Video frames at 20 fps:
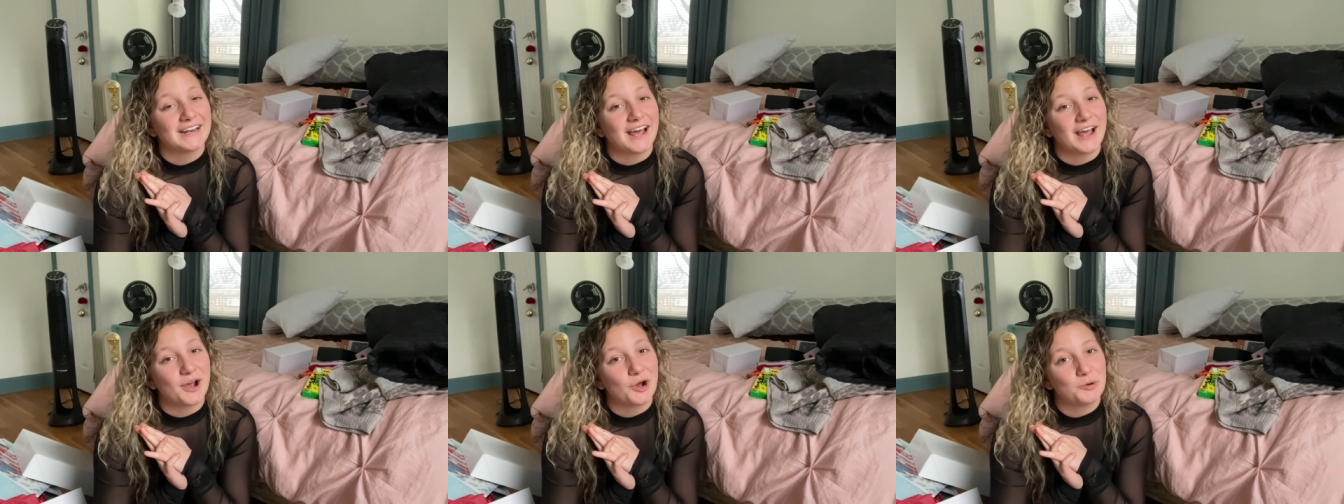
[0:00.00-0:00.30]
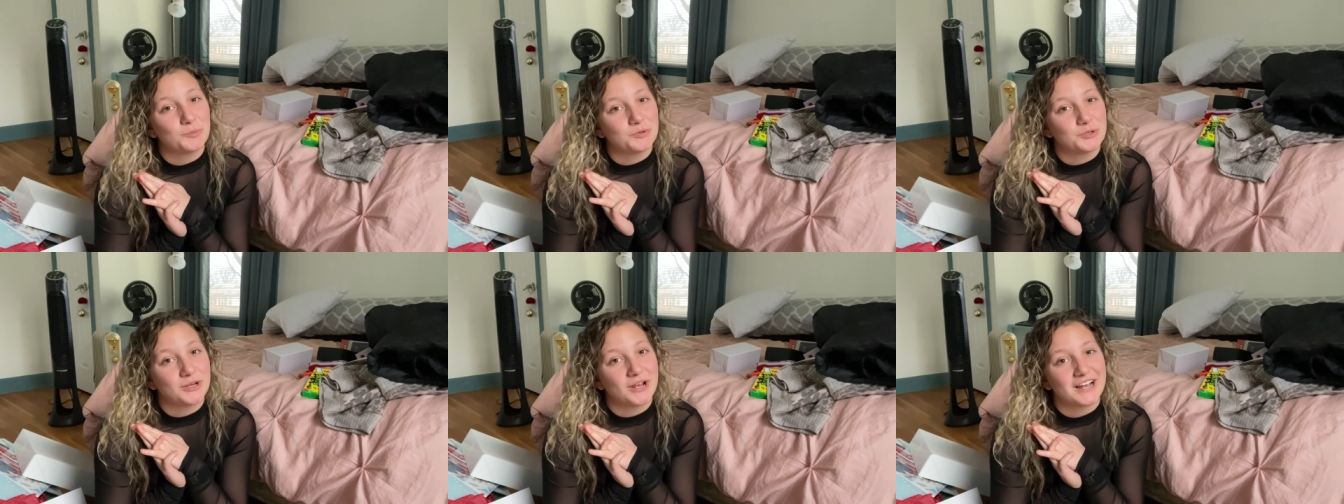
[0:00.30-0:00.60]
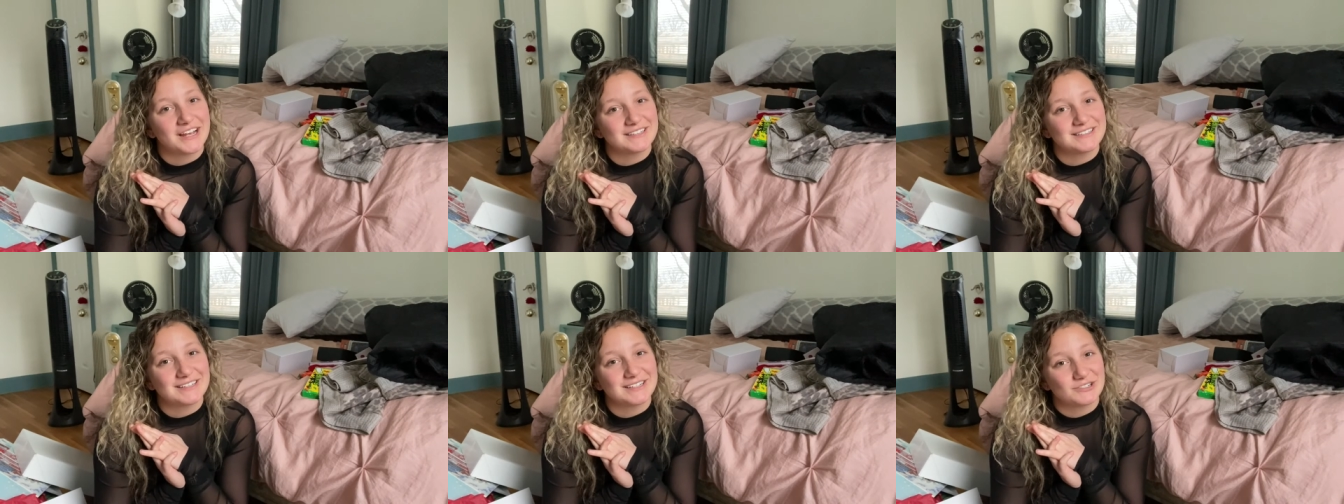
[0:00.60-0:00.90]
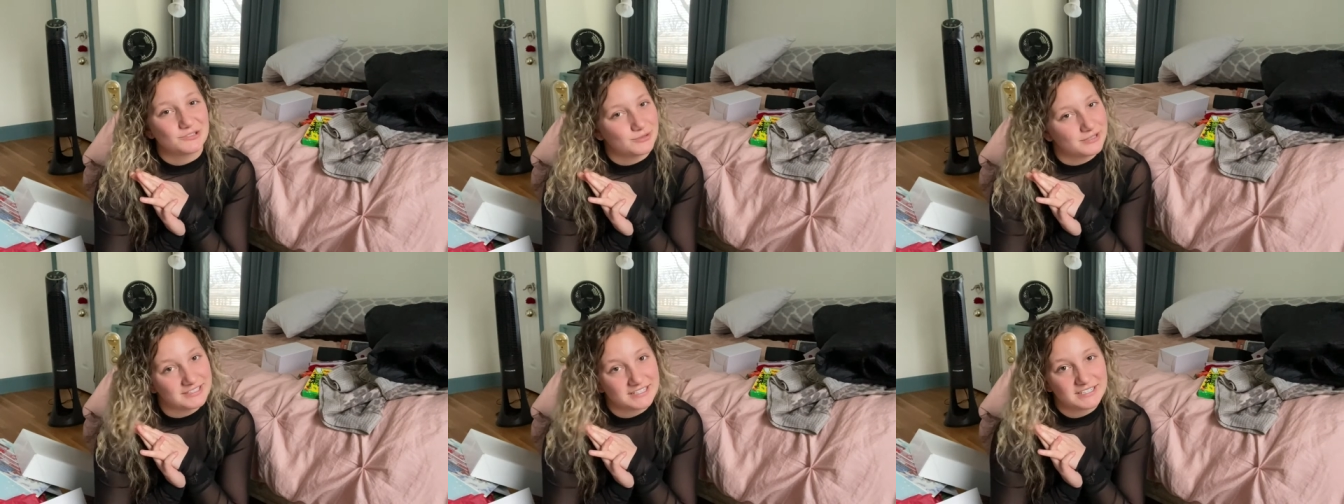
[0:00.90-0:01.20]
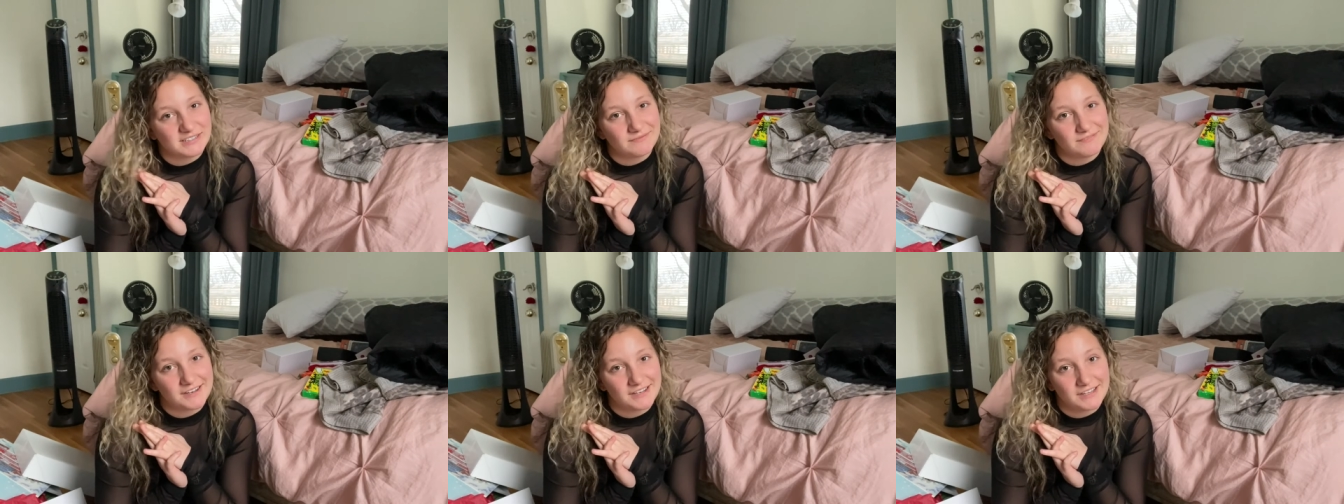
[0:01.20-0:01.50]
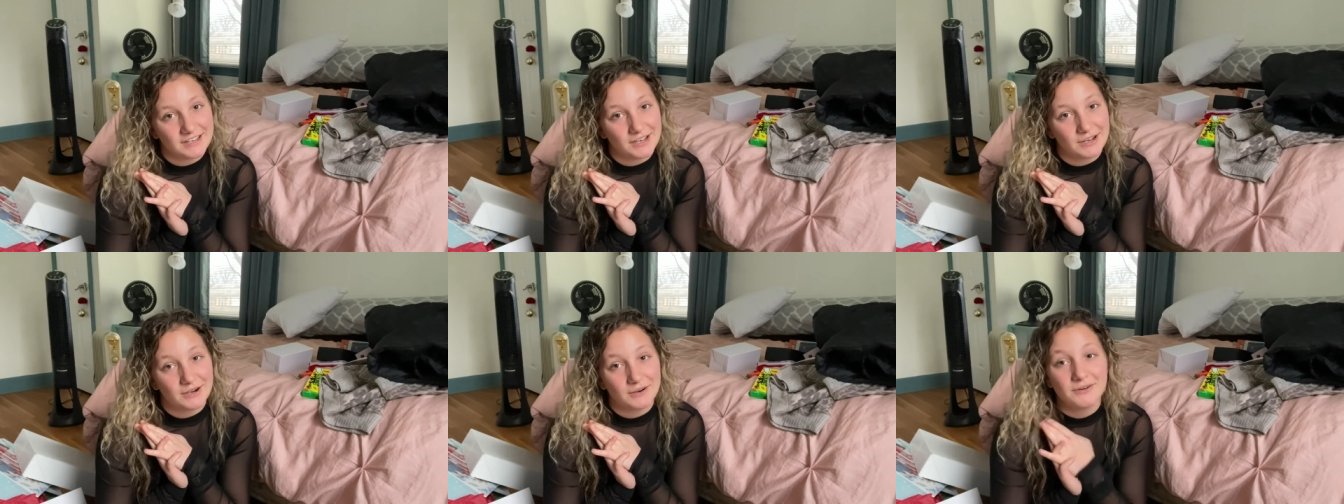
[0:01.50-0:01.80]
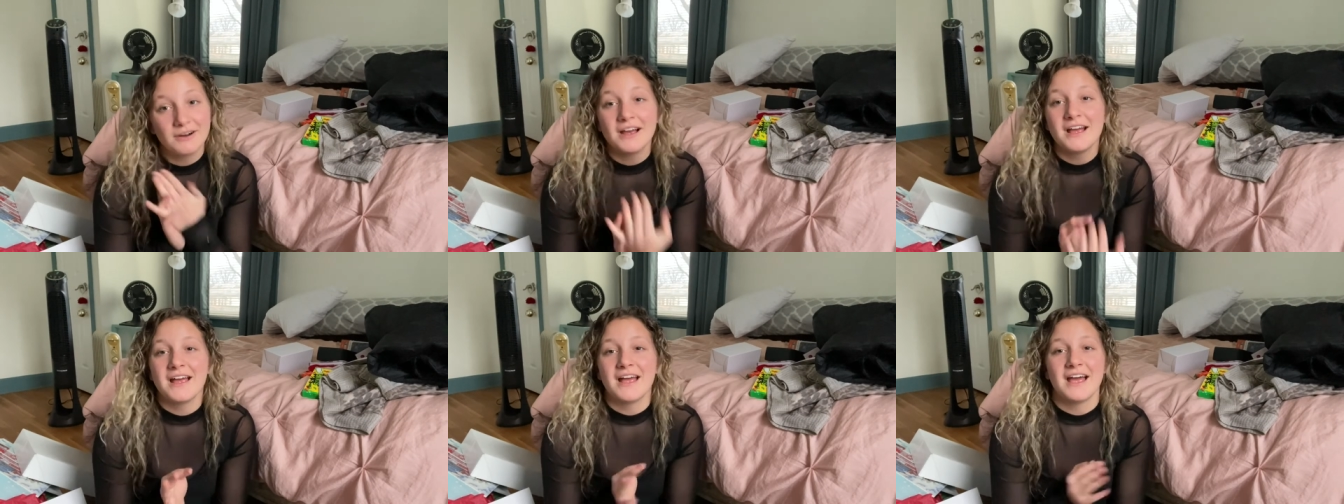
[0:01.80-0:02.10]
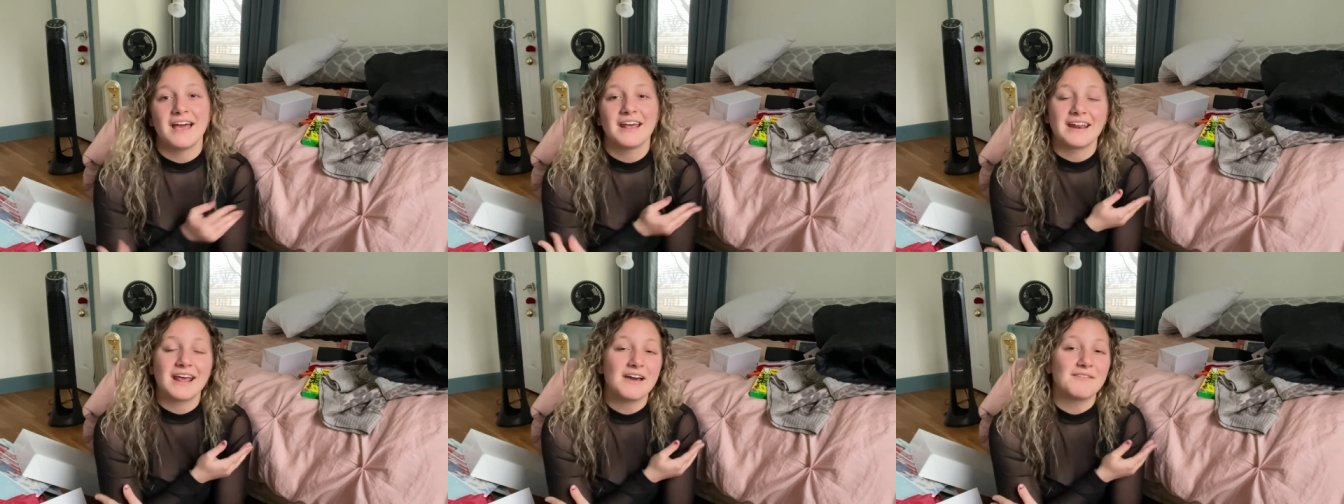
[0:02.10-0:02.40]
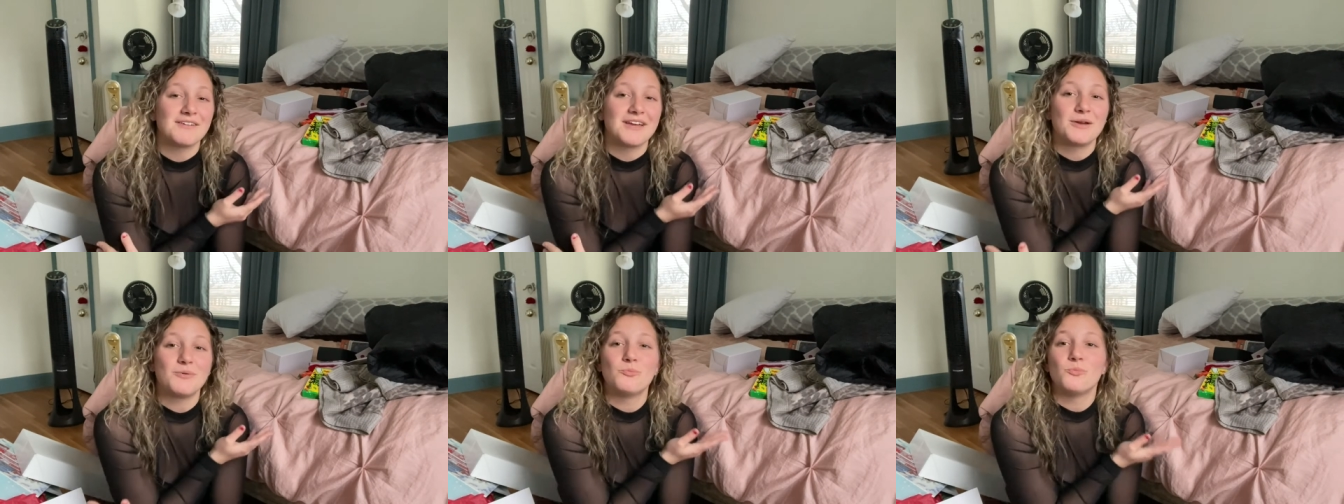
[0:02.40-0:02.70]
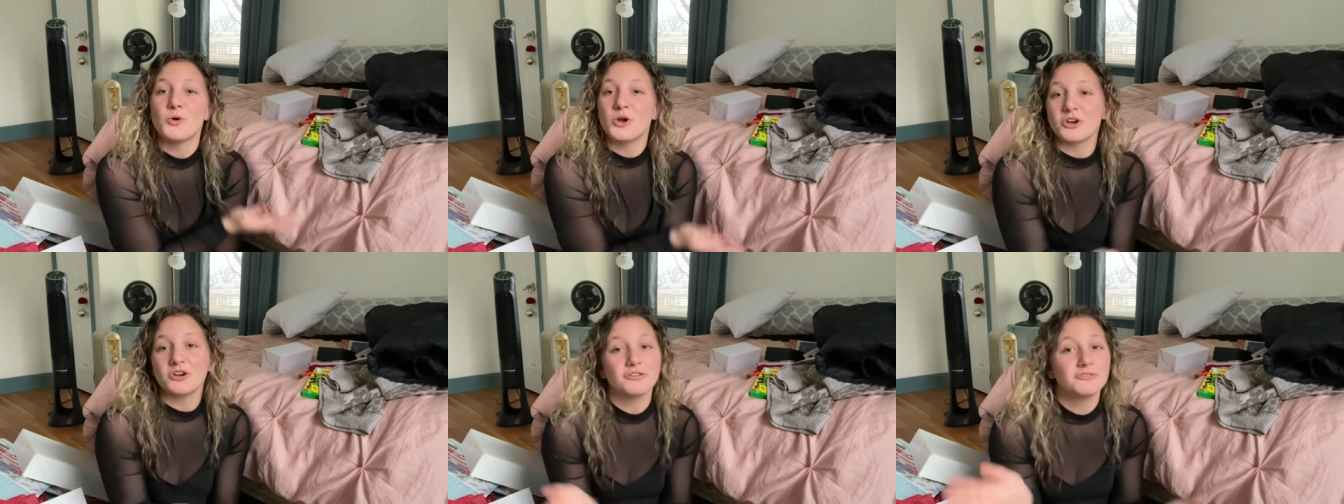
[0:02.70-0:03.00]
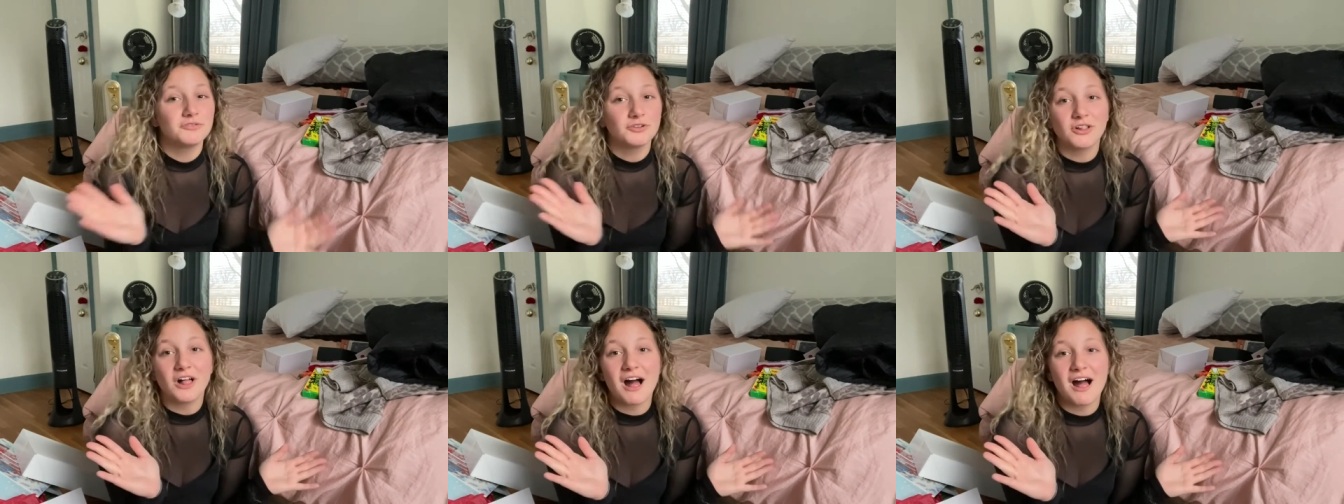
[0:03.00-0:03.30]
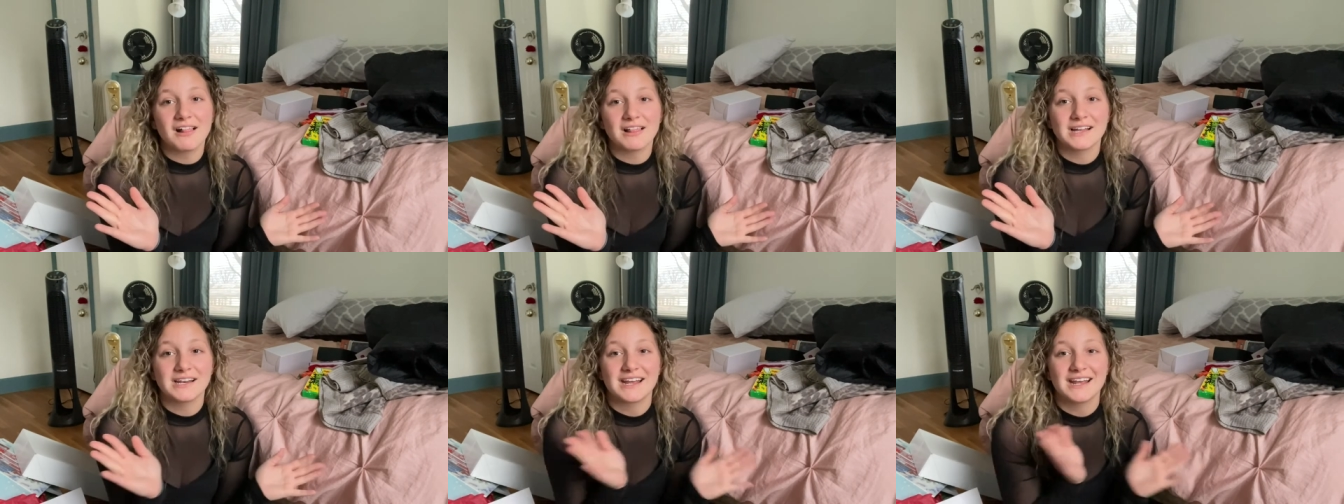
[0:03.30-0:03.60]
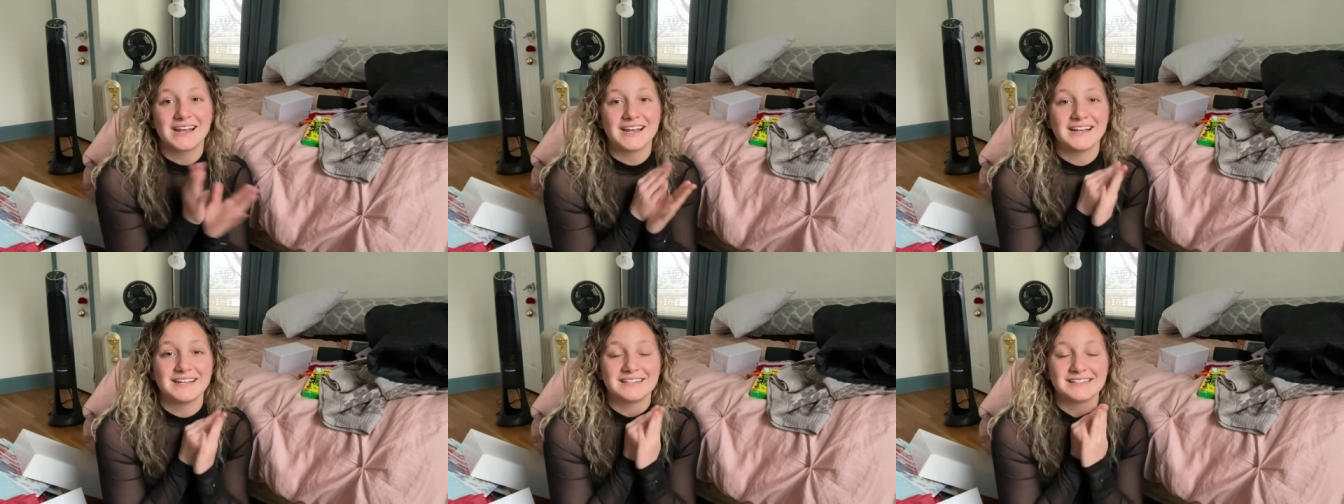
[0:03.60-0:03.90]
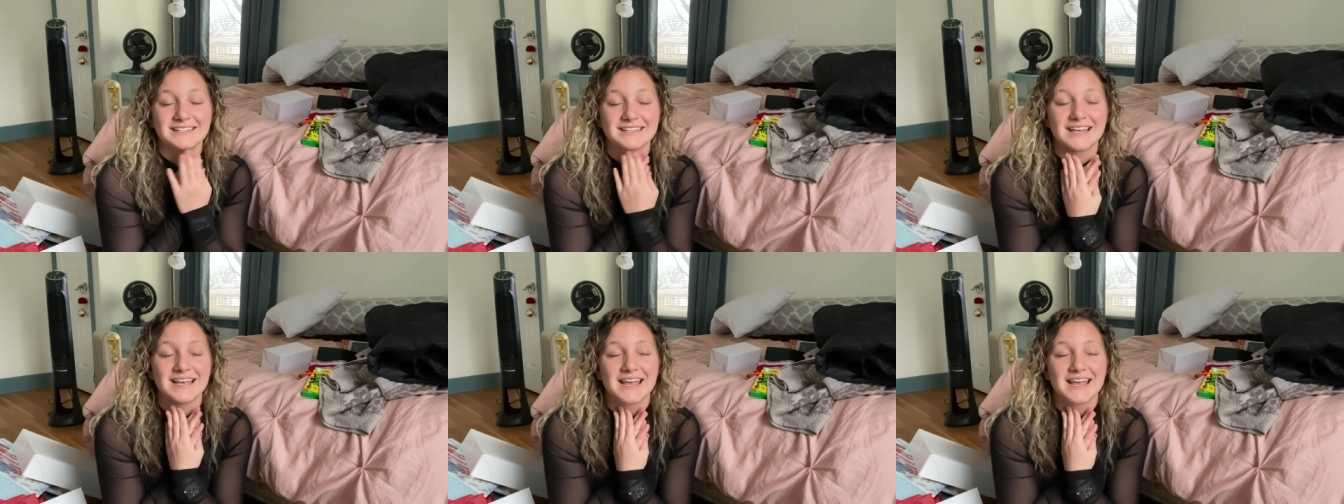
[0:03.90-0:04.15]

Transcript: I hope you guys enjoyed this video and have a wonderful holidays